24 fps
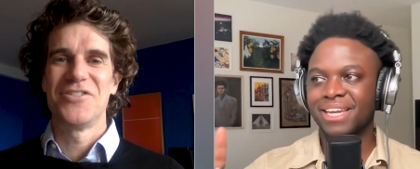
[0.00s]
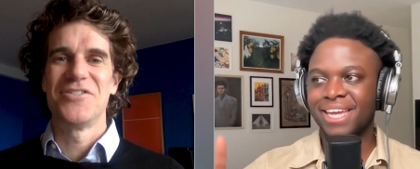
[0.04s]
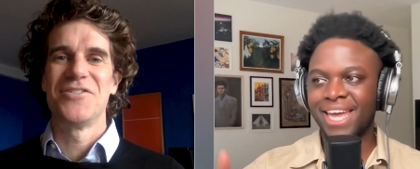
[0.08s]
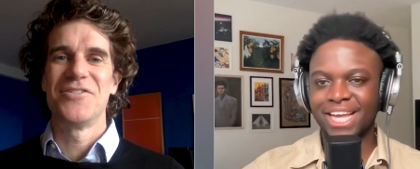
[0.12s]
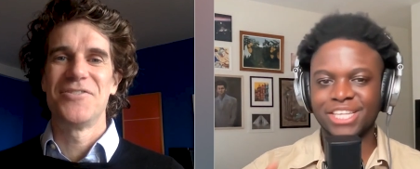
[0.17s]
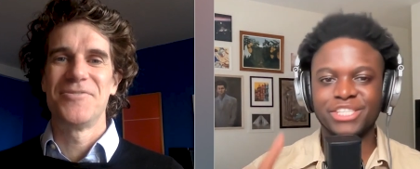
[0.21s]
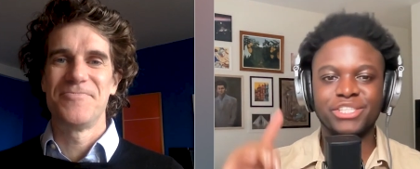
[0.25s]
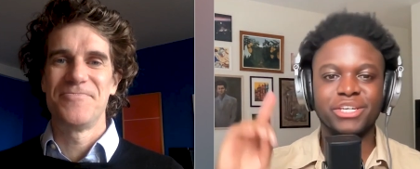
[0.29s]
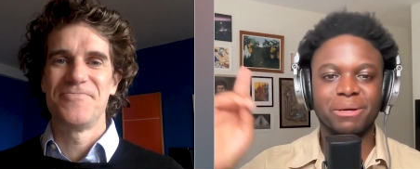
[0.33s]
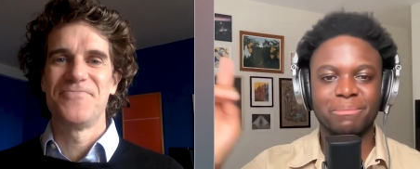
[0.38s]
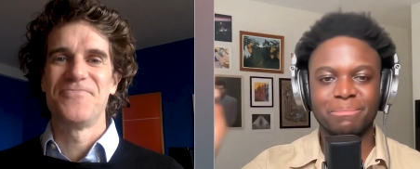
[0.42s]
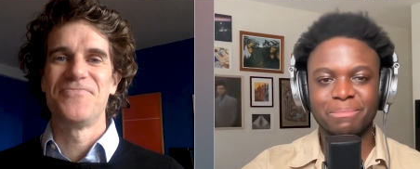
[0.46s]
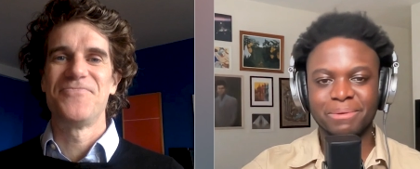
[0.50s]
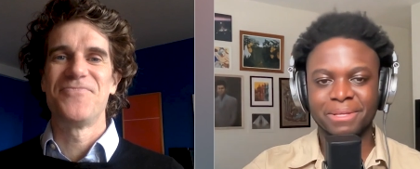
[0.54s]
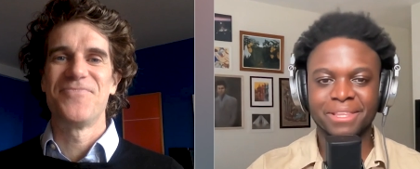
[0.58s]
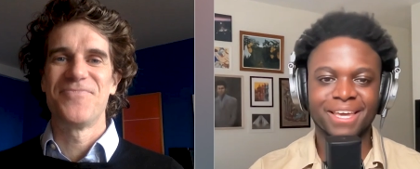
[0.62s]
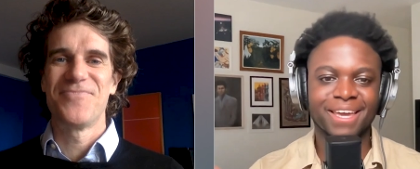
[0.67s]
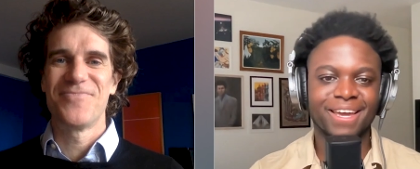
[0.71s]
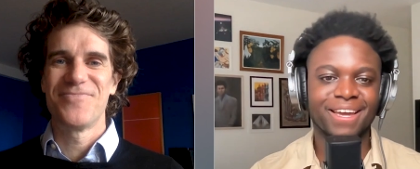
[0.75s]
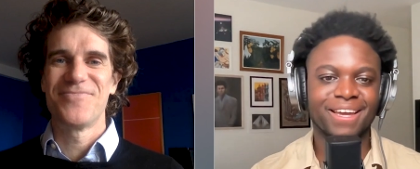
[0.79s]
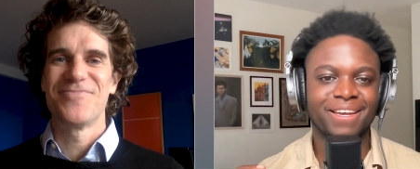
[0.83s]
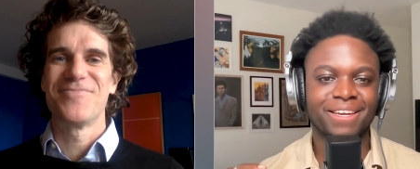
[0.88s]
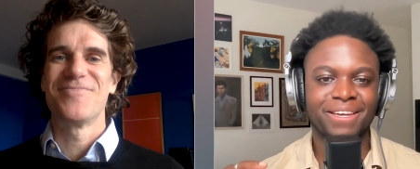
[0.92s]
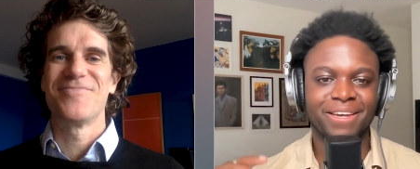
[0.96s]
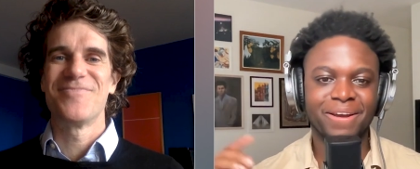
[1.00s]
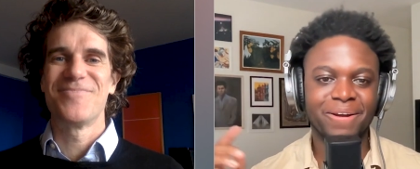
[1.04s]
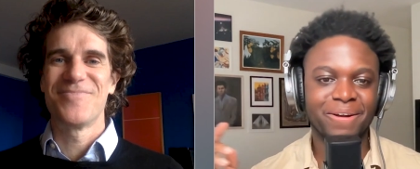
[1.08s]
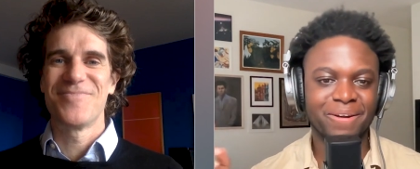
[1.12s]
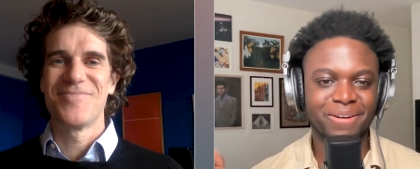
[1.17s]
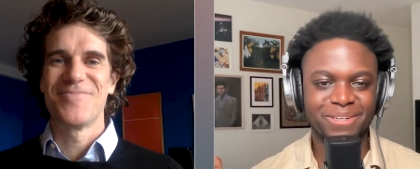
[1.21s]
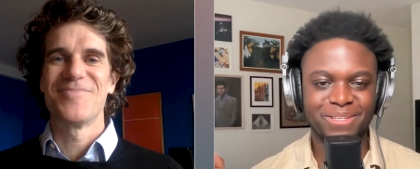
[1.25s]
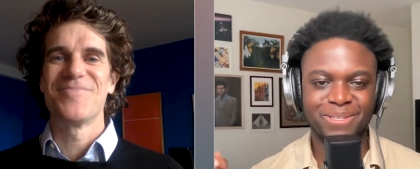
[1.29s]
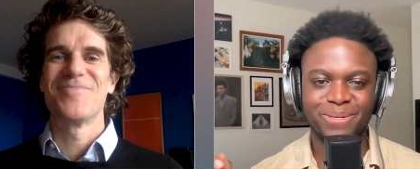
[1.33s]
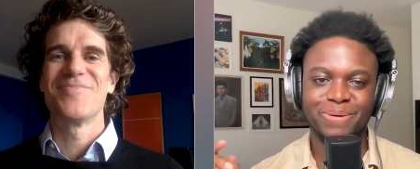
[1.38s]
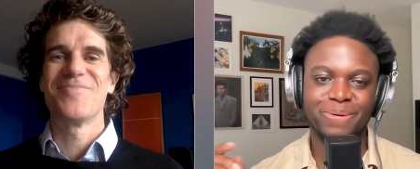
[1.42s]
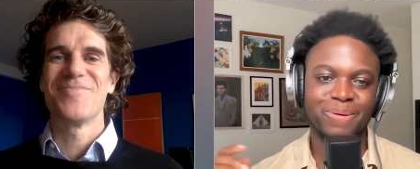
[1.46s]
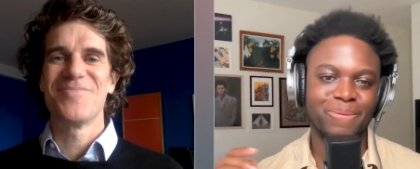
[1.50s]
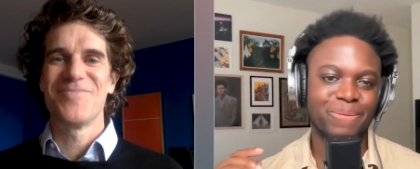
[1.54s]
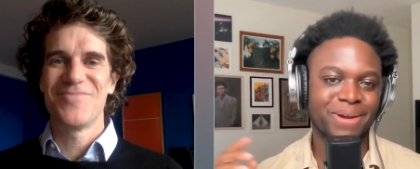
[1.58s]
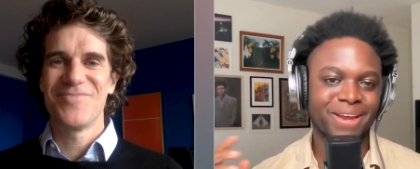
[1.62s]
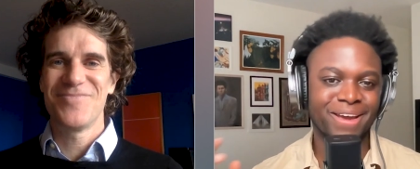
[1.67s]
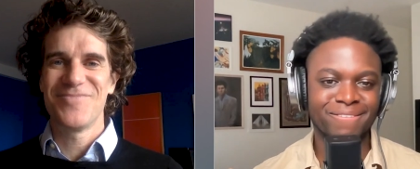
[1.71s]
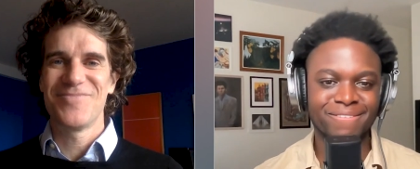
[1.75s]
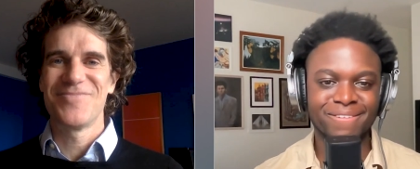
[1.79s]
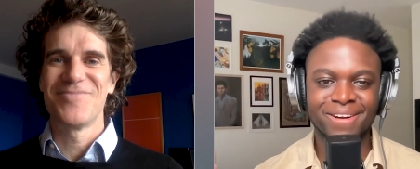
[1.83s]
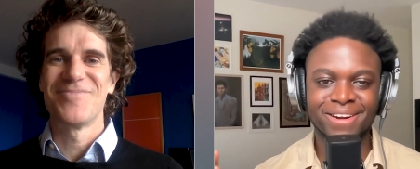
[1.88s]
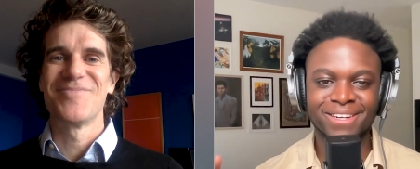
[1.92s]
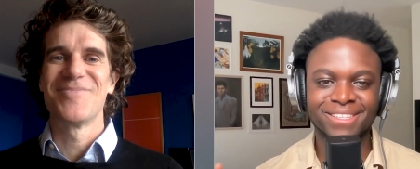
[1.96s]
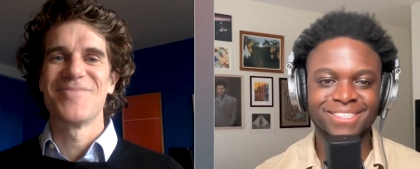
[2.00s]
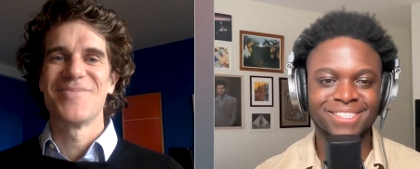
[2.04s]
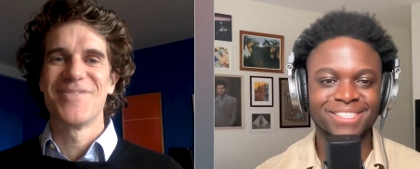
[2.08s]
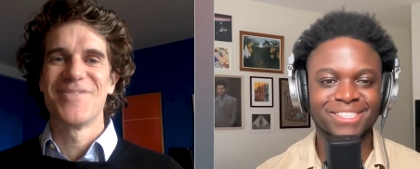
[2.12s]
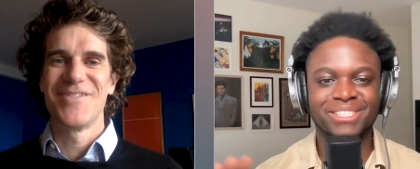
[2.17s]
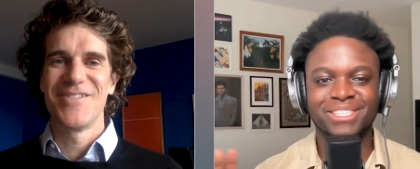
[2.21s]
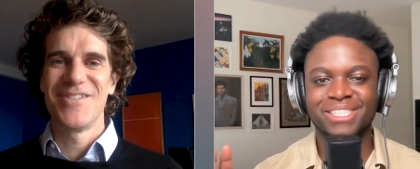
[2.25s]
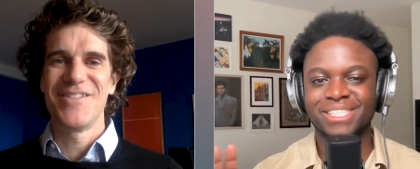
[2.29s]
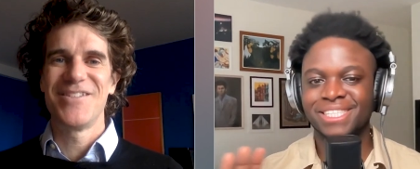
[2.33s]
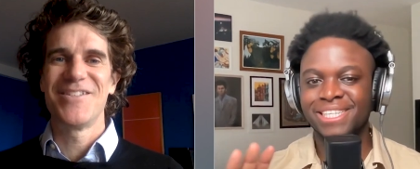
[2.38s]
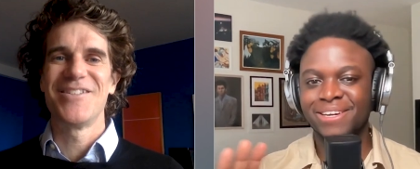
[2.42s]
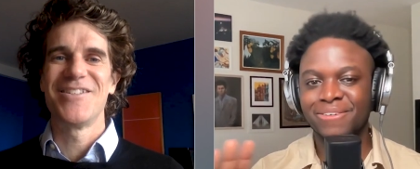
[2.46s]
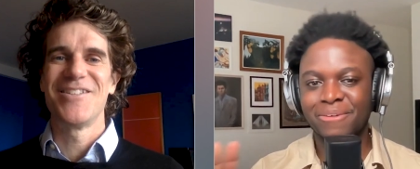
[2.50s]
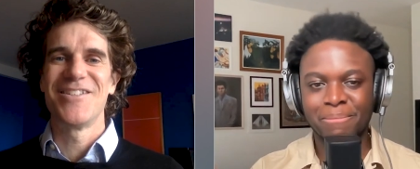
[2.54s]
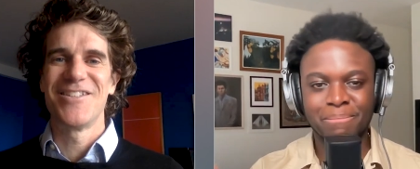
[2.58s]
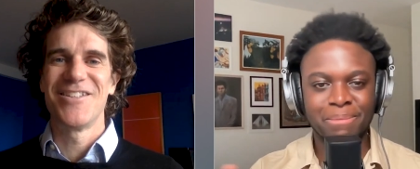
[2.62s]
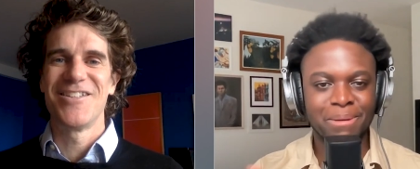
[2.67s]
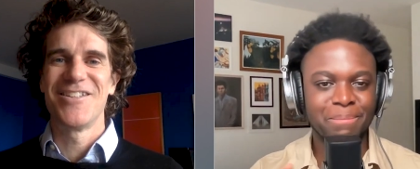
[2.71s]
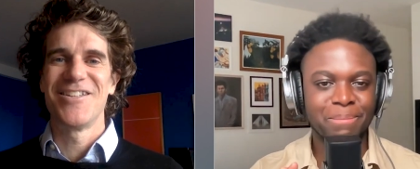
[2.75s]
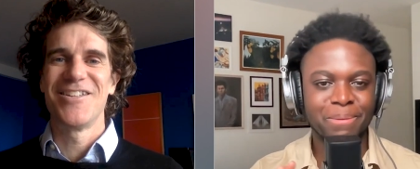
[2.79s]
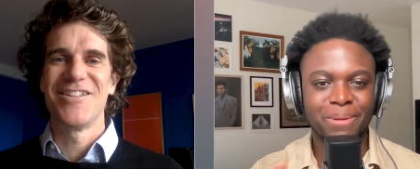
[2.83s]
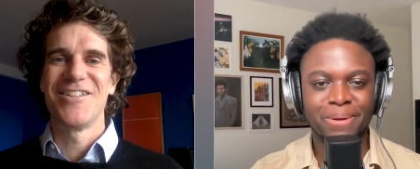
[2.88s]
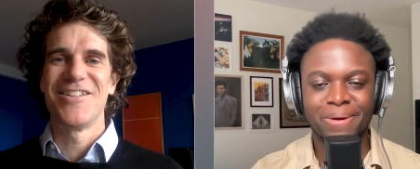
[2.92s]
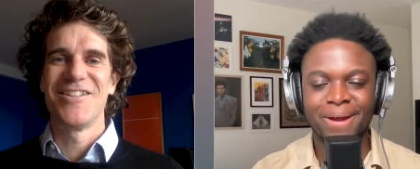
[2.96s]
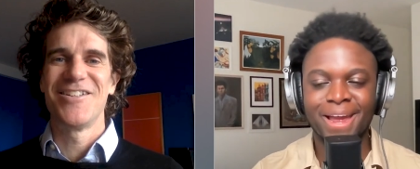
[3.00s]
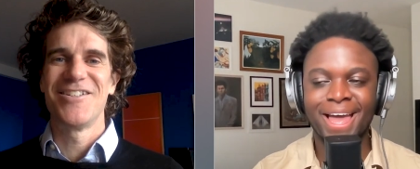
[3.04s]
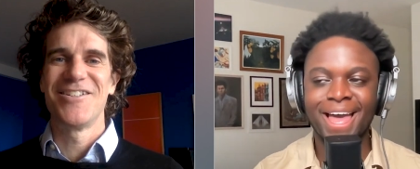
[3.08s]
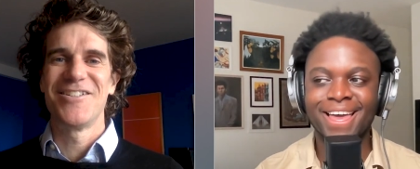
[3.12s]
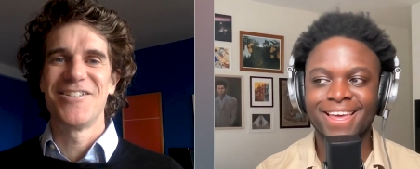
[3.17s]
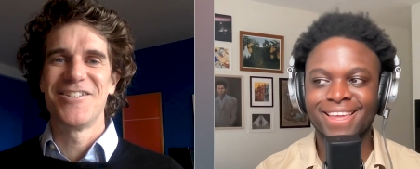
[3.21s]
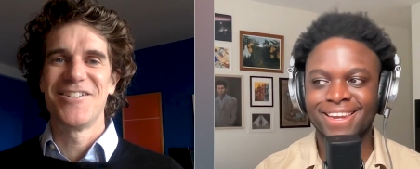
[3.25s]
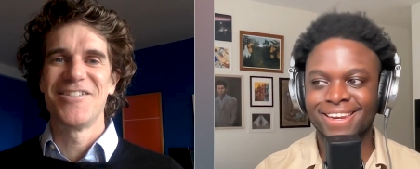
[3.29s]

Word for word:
Speaker 1: catch up in like a year or two or mm-hmm. whatever, and just to see where people are at.